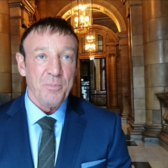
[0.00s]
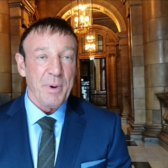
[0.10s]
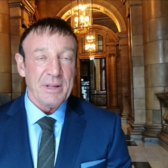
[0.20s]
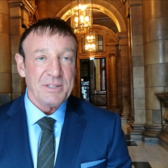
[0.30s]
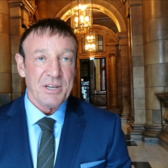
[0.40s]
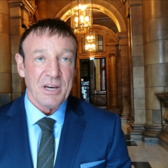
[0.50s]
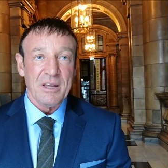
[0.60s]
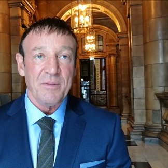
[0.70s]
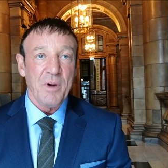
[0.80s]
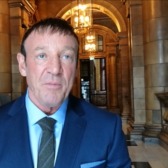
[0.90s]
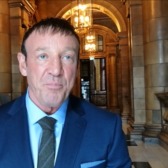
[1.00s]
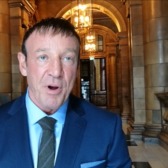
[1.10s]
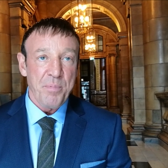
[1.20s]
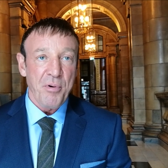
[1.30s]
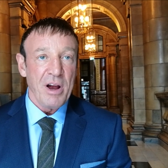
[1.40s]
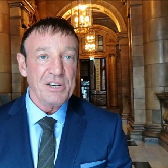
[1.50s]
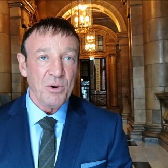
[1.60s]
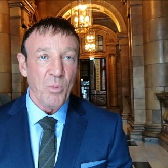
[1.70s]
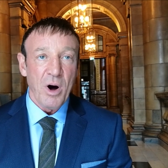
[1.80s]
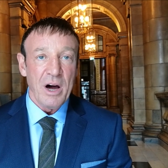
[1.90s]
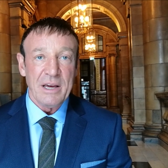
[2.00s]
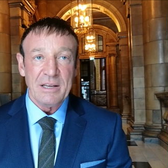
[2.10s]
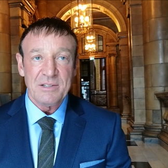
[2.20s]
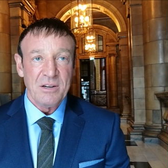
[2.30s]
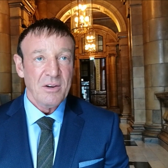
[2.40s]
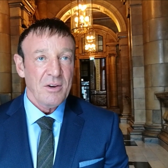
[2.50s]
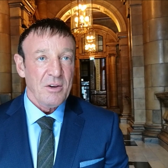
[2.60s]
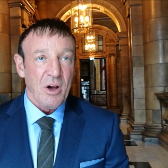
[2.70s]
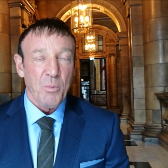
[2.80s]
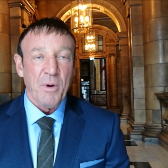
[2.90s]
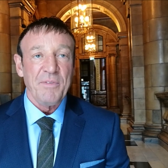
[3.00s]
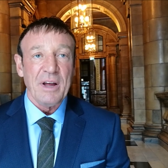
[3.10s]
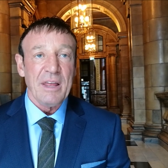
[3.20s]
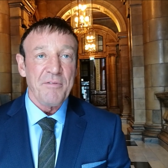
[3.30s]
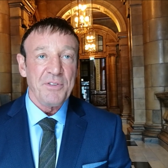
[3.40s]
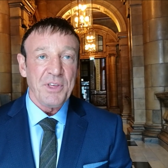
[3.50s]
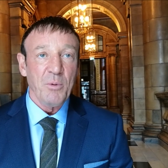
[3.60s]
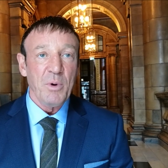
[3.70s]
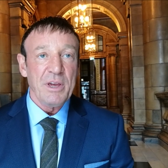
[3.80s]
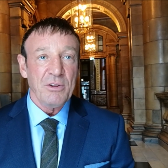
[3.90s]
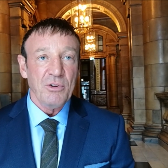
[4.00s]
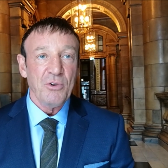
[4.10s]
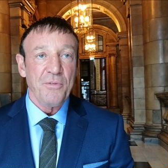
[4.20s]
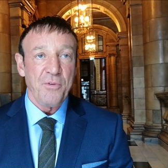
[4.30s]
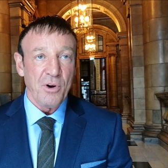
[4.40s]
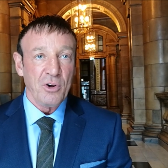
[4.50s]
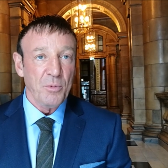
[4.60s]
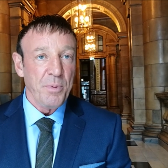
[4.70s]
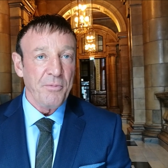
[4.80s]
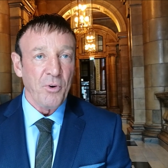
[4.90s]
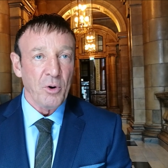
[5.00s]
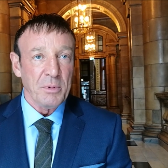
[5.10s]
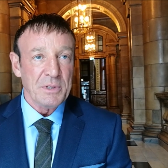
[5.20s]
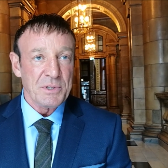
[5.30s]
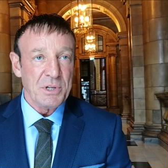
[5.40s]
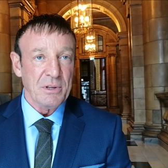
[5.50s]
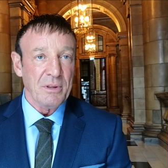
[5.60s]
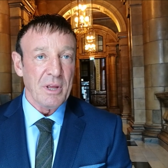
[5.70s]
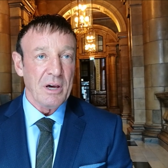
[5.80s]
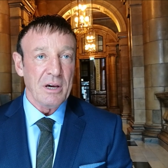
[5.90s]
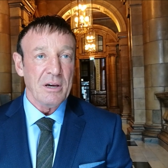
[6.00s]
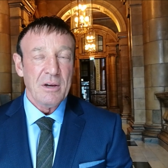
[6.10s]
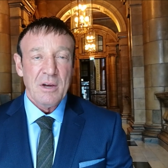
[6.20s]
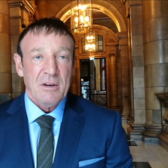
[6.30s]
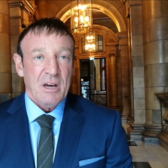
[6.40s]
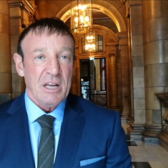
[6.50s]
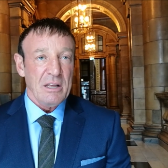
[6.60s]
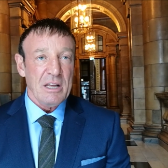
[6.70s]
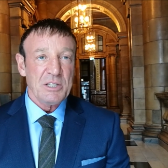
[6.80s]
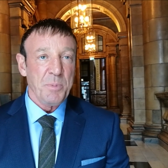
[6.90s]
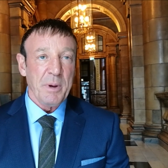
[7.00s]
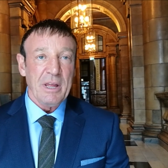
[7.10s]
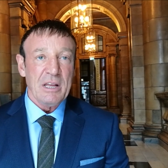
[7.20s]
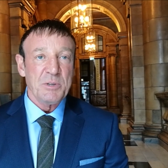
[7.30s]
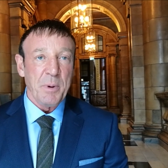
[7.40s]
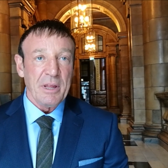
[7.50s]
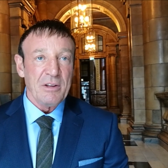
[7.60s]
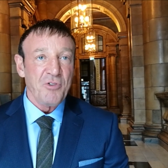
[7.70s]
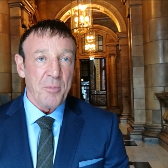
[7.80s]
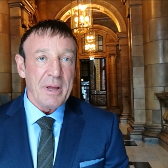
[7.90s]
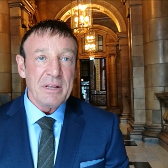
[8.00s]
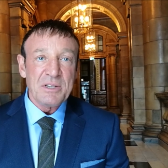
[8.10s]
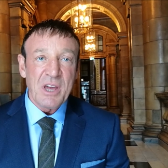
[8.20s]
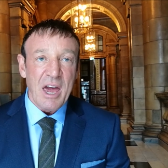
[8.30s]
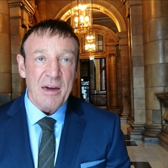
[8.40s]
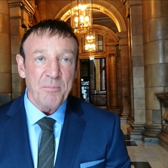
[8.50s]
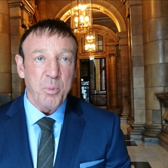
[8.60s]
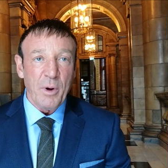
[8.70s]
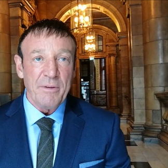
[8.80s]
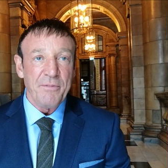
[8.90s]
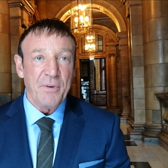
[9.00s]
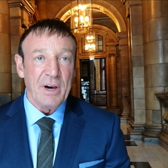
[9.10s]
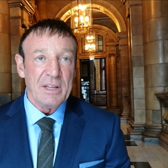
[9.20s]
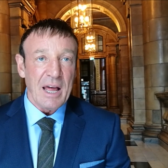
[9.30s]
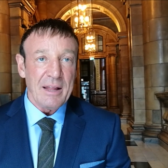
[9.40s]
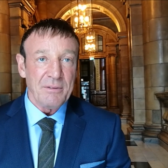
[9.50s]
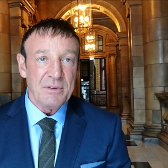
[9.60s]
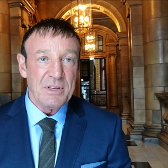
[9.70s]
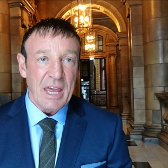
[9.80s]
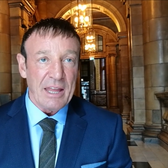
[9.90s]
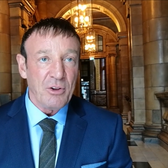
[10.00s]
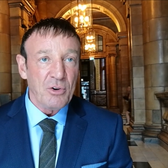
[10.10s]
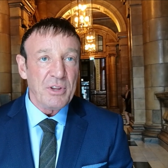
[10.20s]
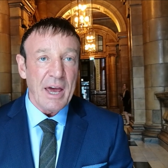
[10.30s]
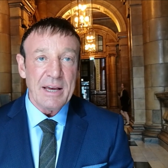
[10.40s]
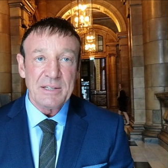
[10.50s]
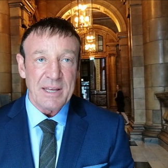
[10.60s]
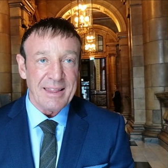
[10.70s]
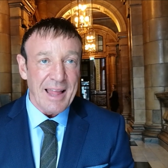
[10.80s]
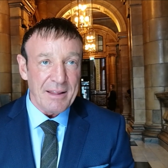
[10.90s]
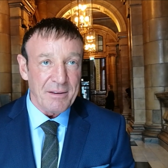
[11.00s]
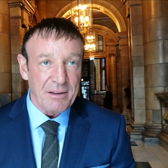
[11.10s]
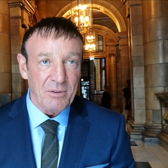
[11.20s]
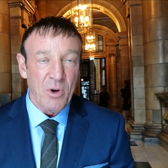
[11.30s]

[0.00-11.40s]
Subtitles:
You know, but preparation-wise, we've done everything we can do for a good performance, and it's been a tremendous camp. We've done 10 good days in London.